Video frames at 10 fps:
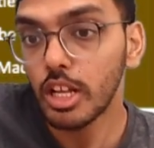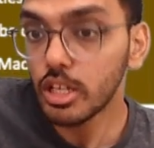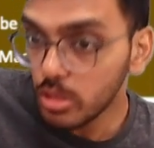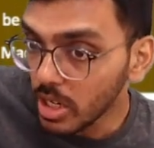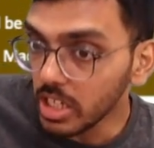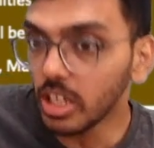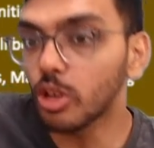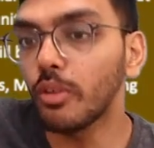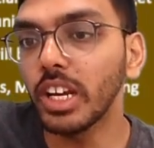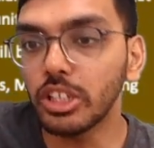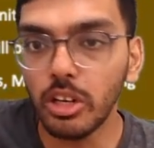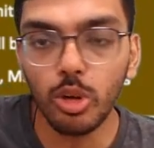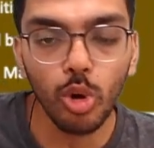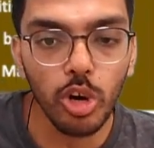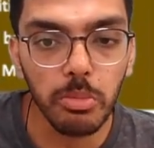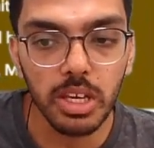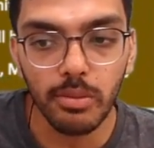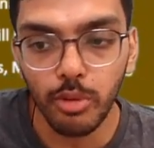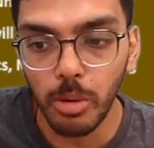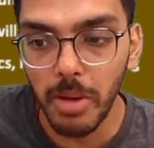So an innovation could be
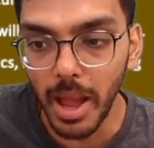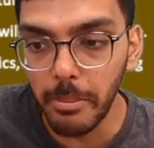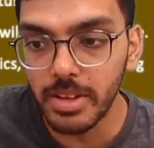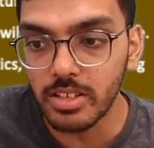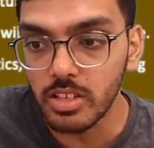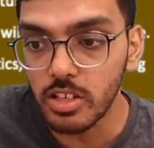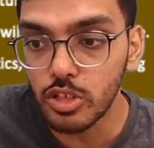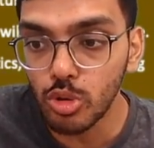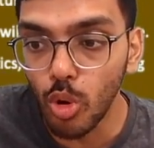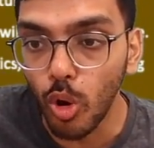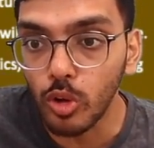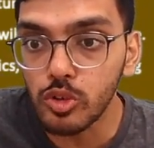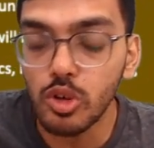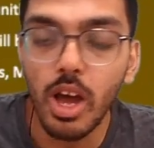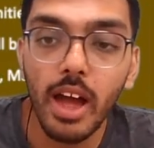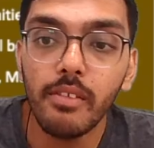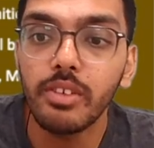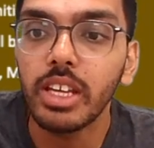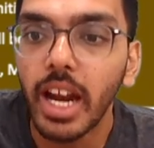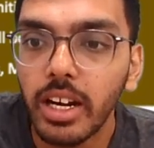for my business to also have
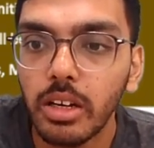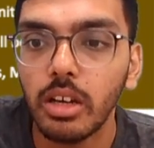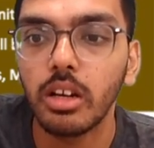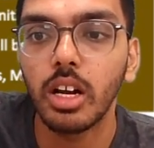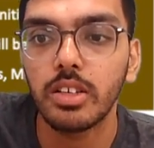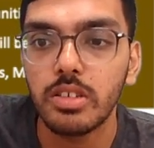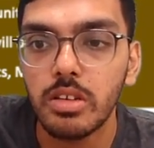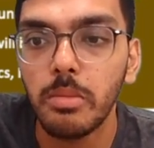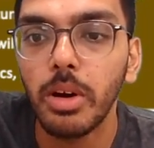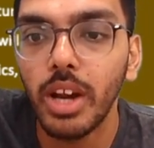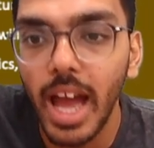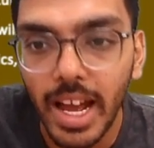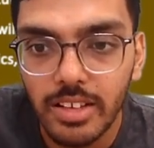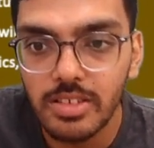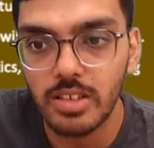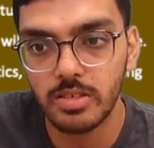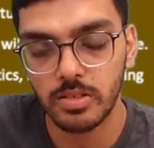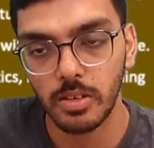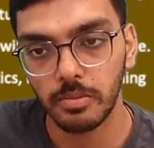direct customer access.